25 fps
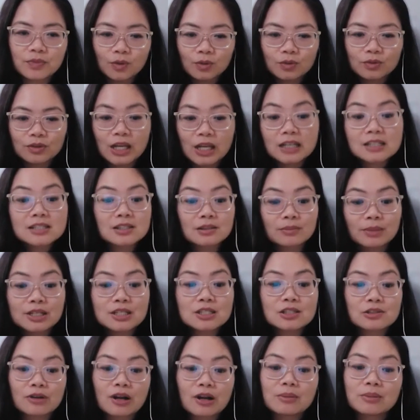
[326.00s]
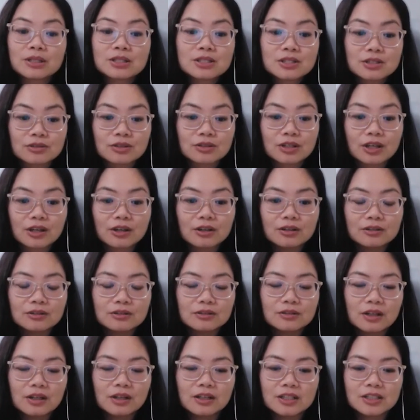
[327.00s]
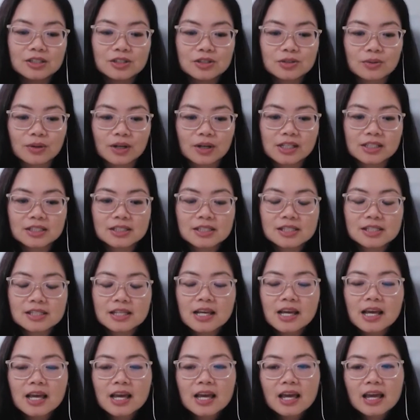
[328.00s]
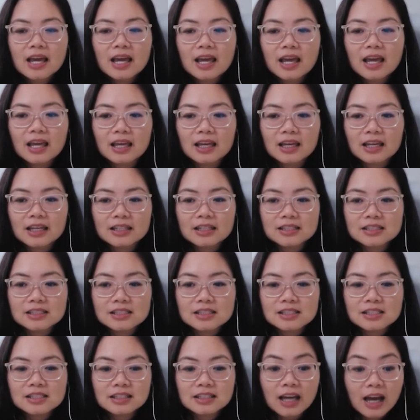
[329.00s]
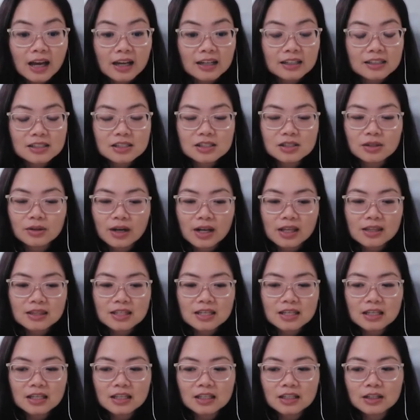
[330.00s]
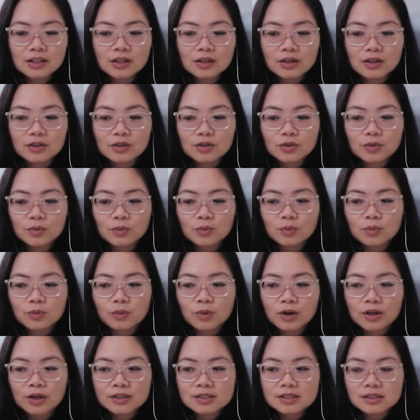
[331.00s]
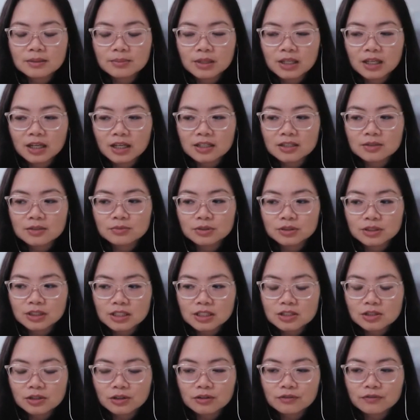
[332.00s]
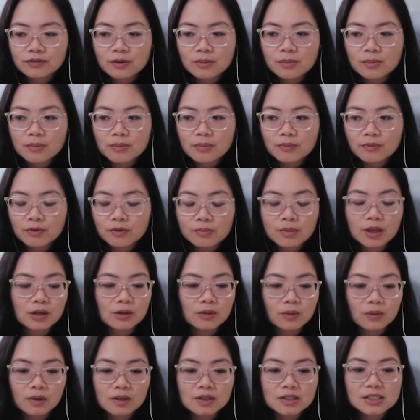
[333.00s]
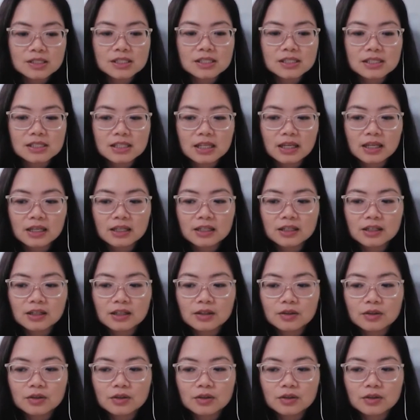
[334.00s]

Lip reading: next to my ceramic studio in Torrance. And yeah, so and I think something I really took from that course is like,